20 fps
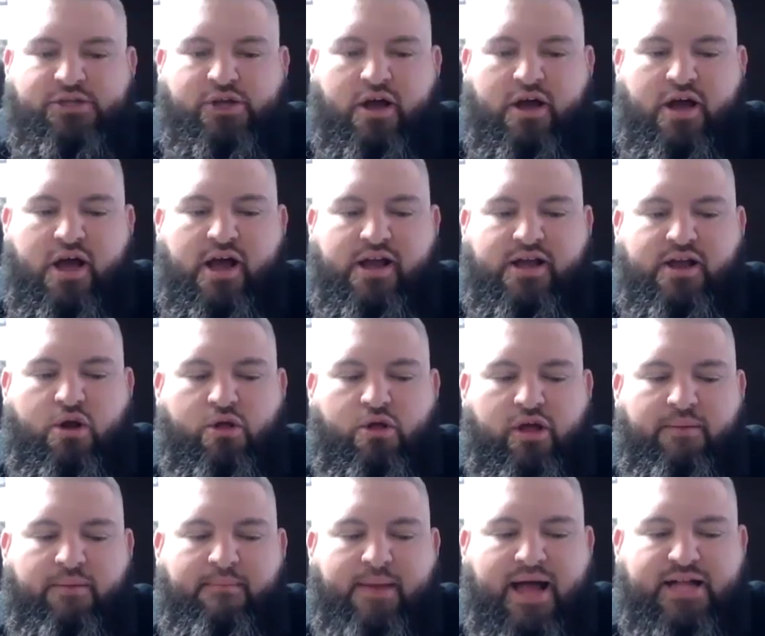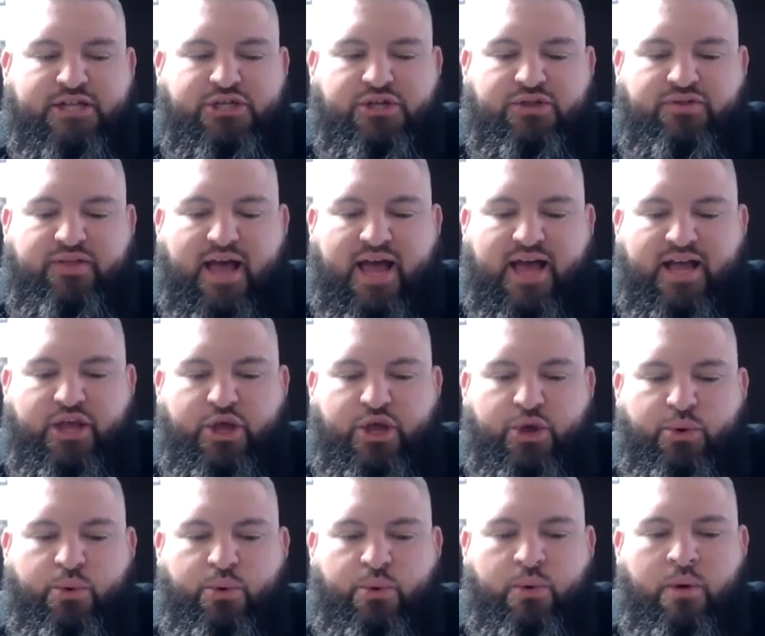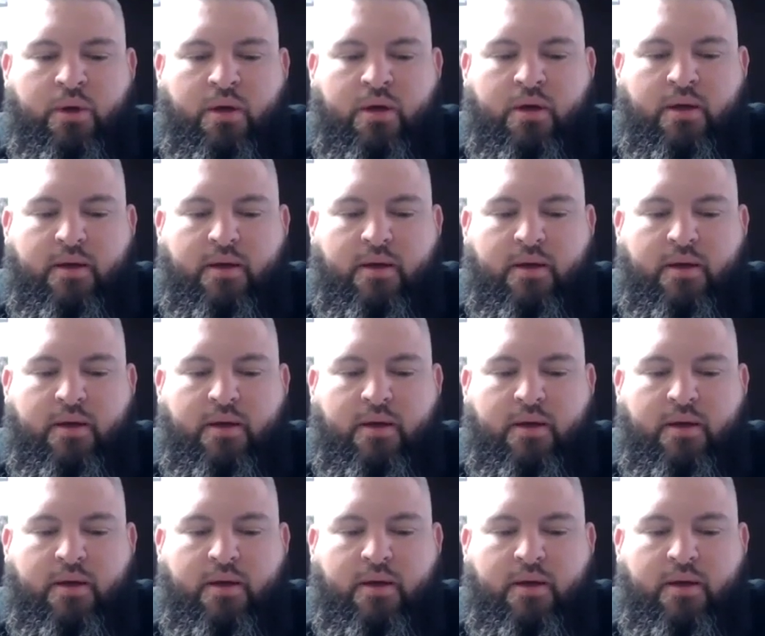So I can only imagine that you